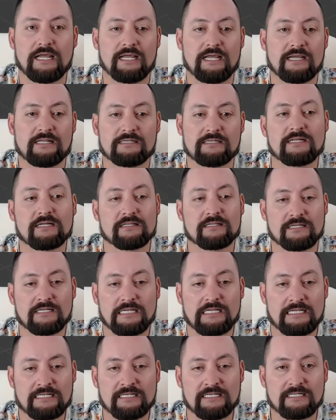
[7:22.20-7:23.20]
and
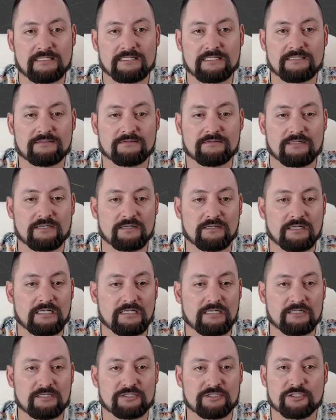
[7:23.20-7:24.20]
nothing
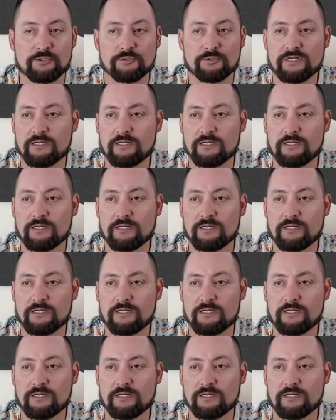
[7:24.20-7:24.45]
showed